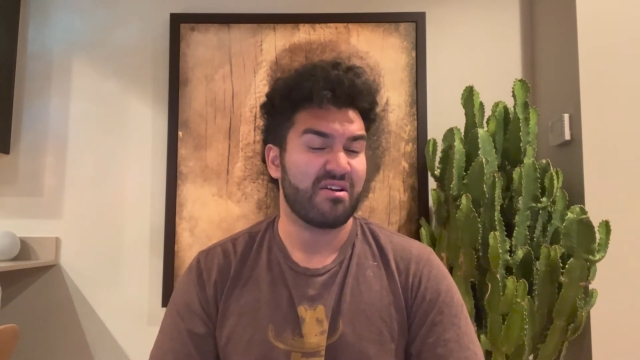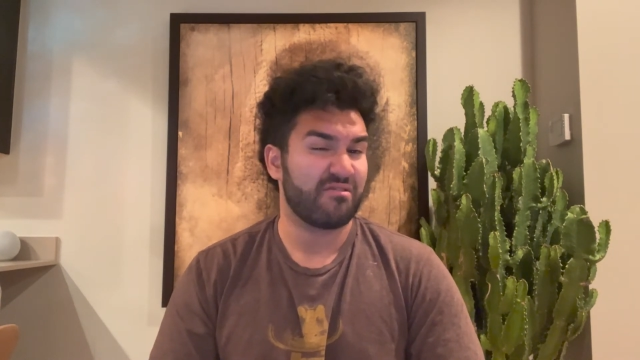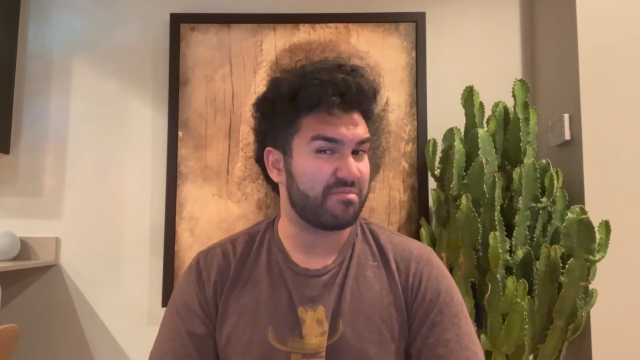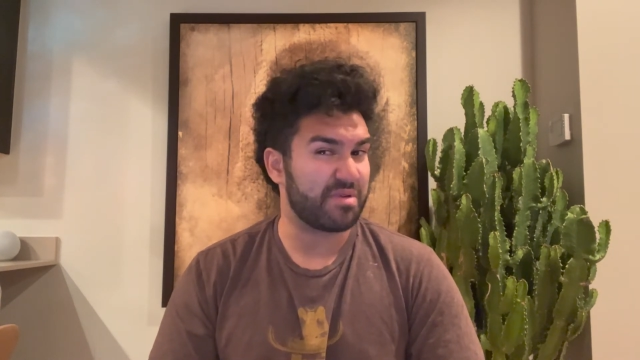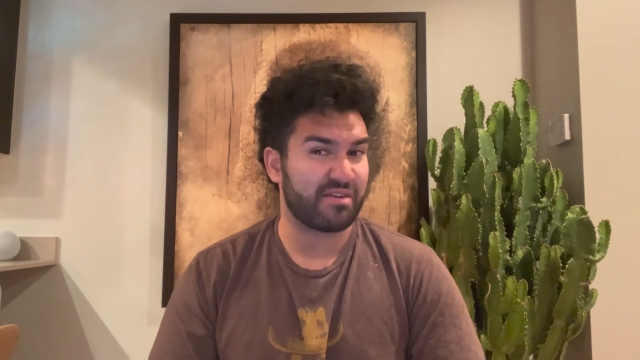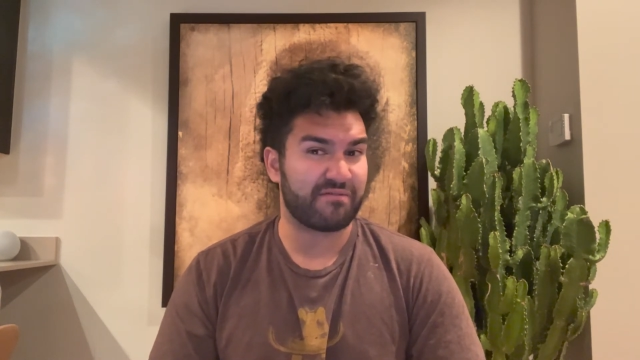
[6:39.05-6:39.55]
I've
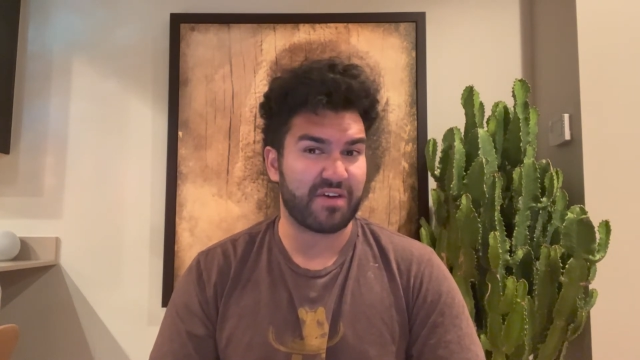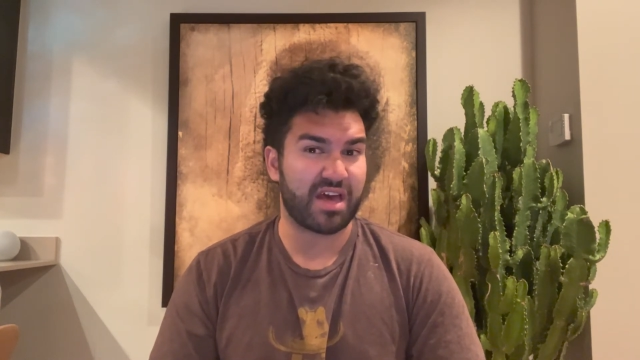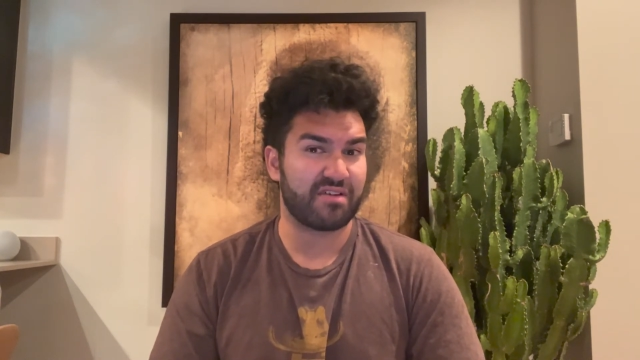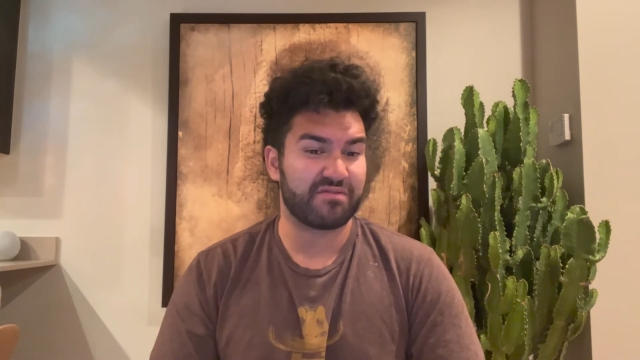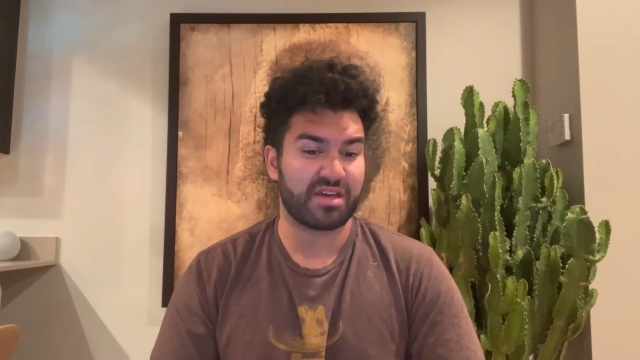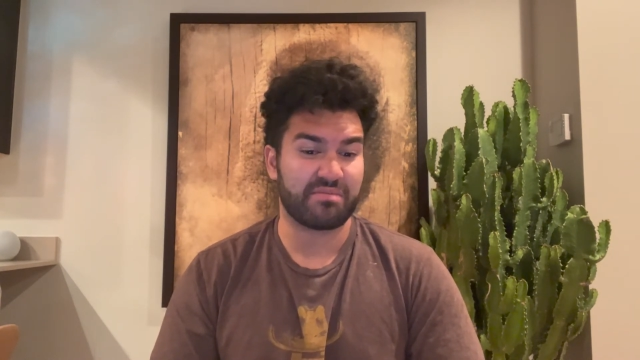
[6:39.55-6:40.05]
been a fan
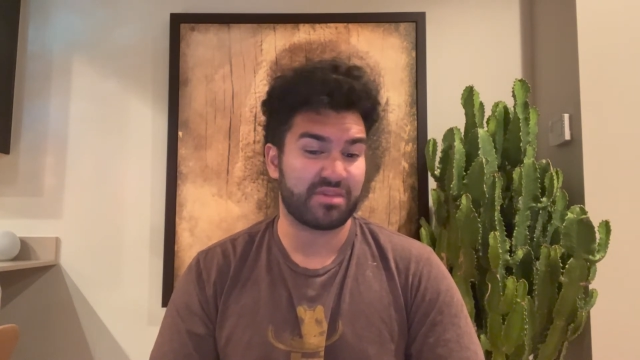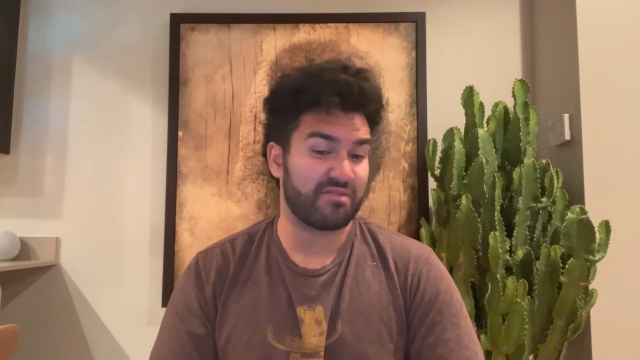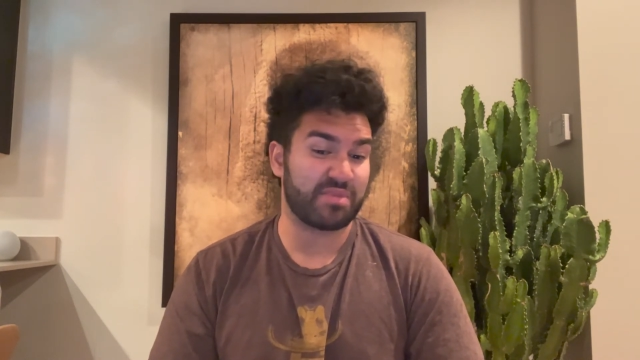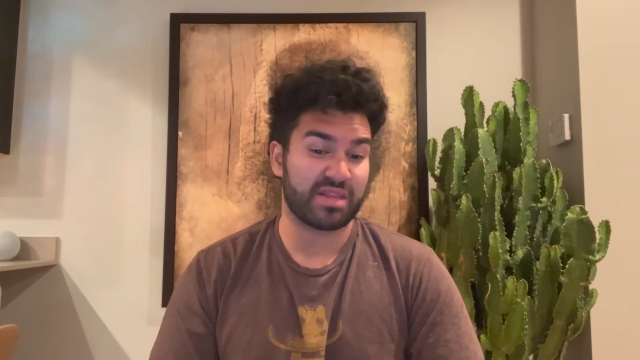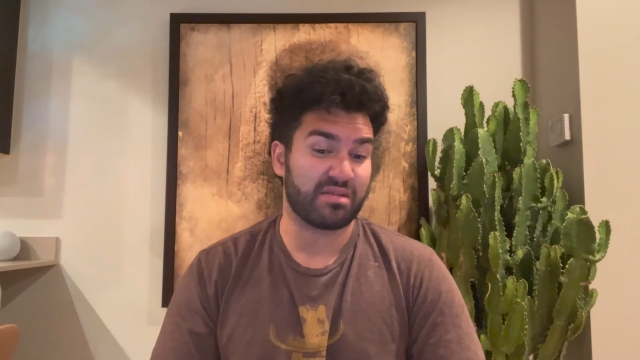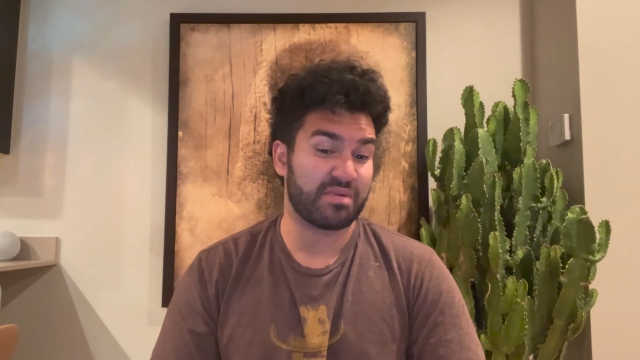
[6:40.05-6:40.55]
of them. They've
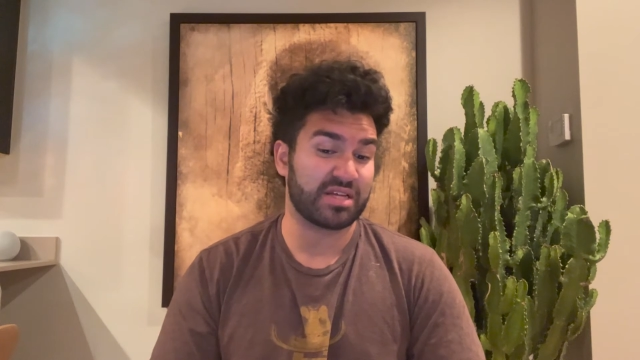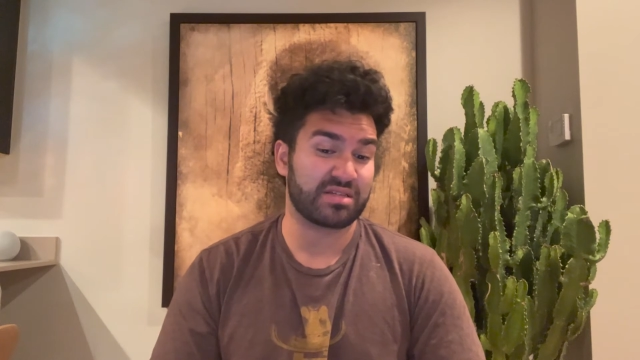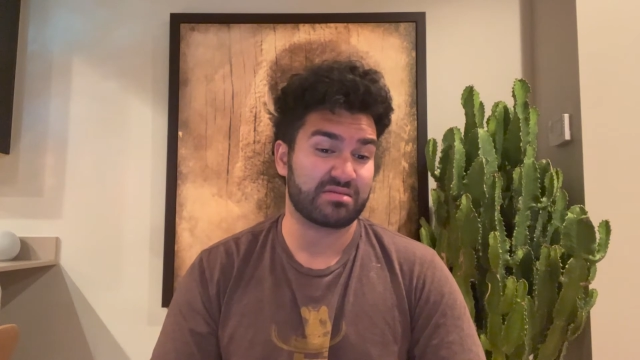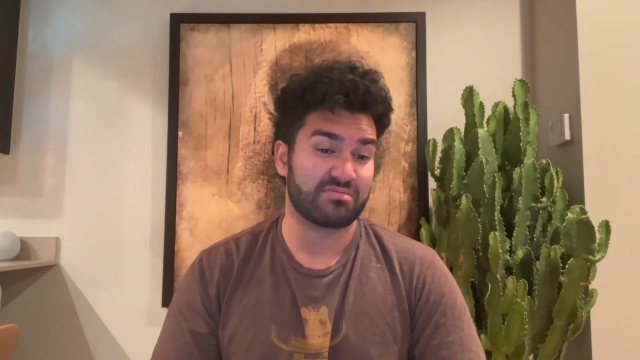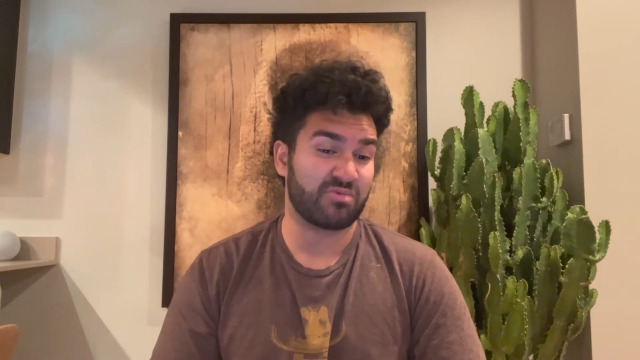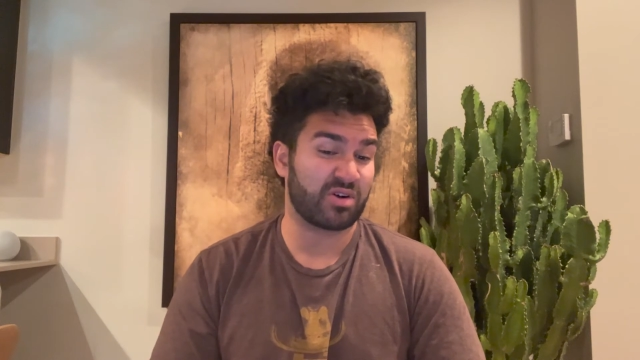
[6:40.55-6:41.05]
been
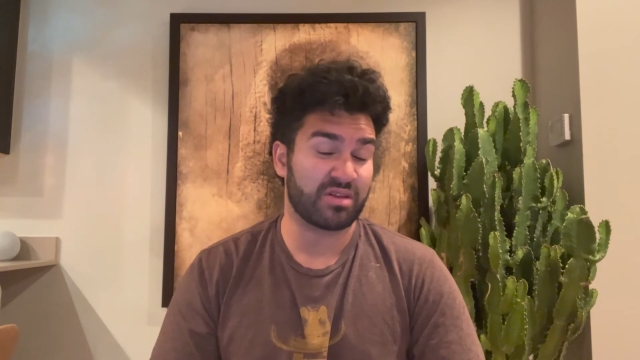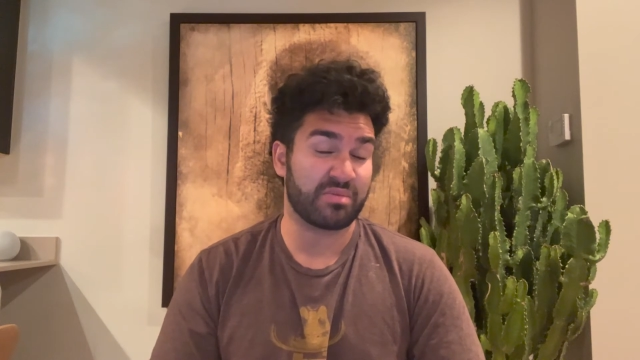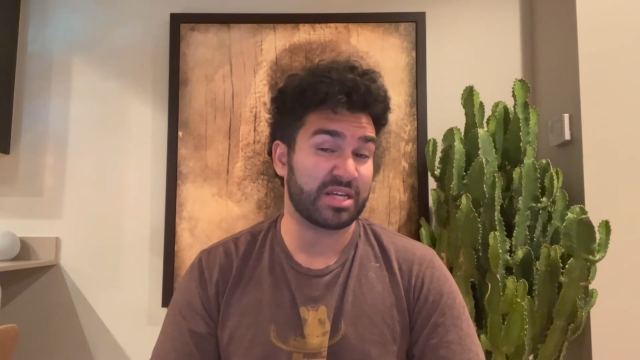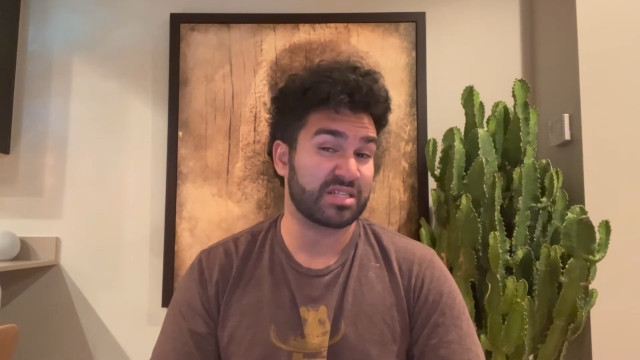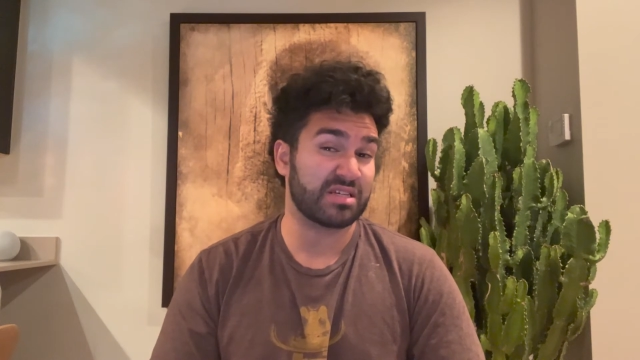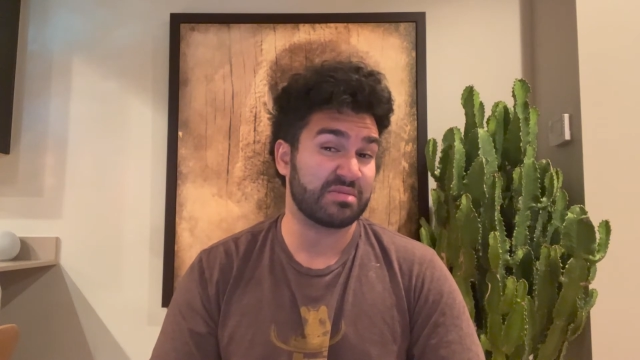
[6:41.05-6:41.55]
one of the
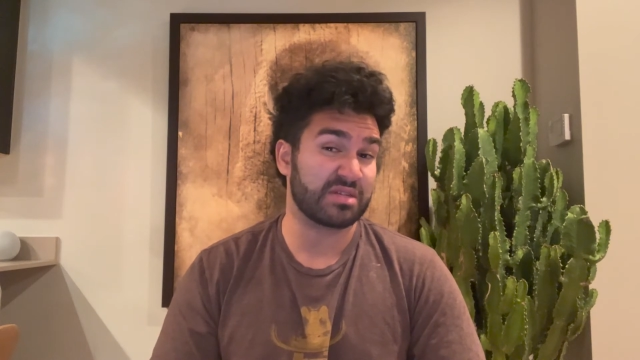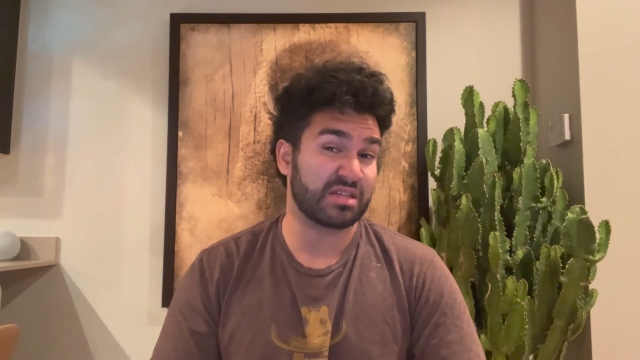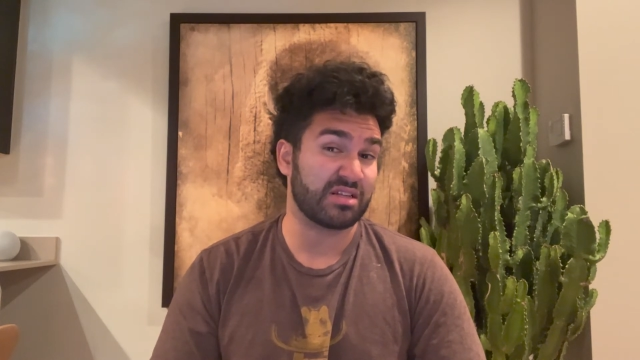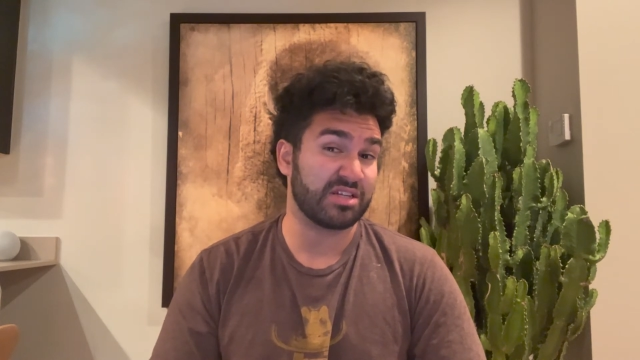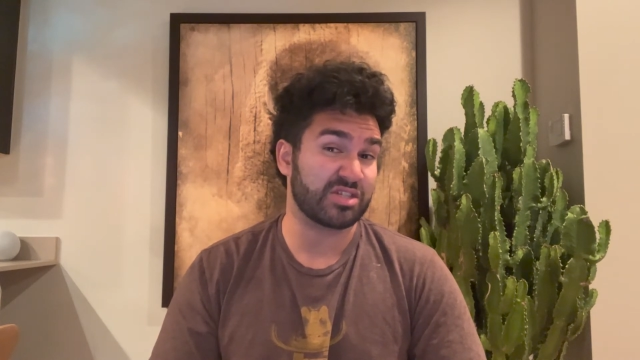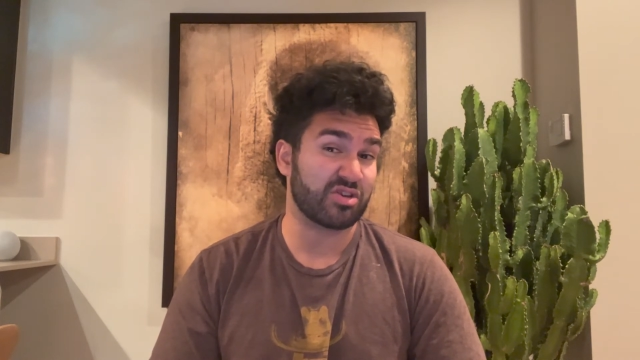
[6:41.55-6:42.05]
best teams in the
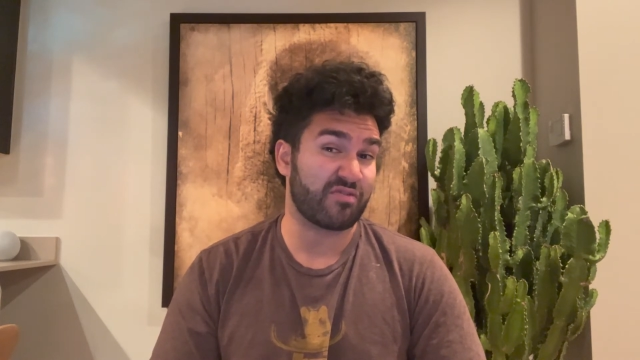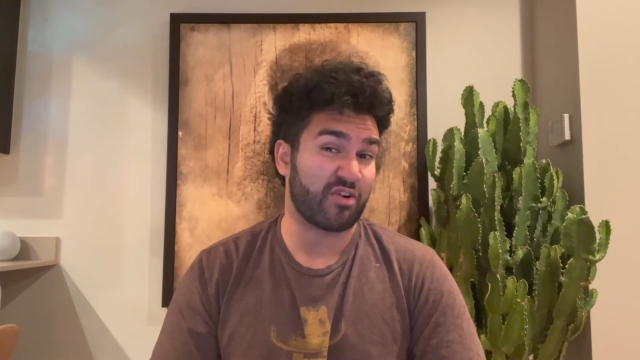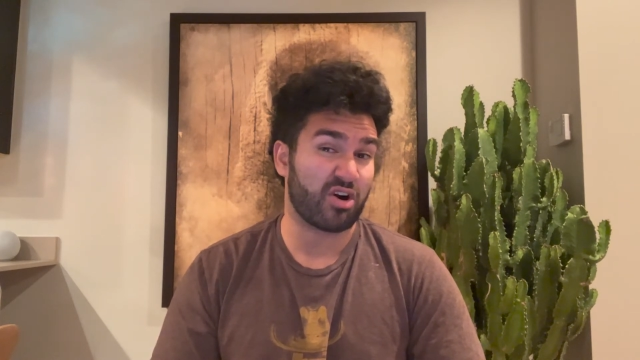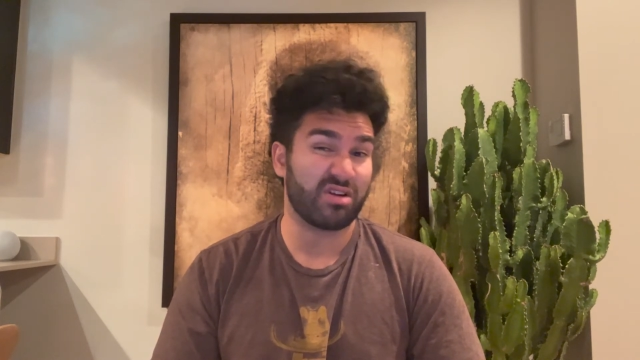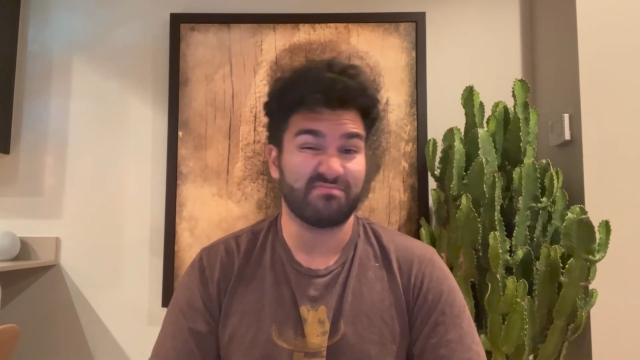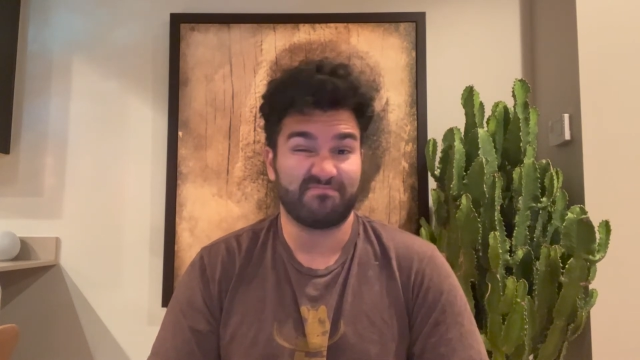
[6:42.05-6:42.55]
league so
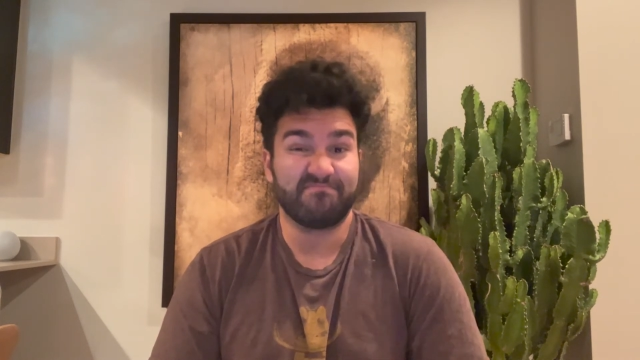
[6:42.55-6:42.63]
far.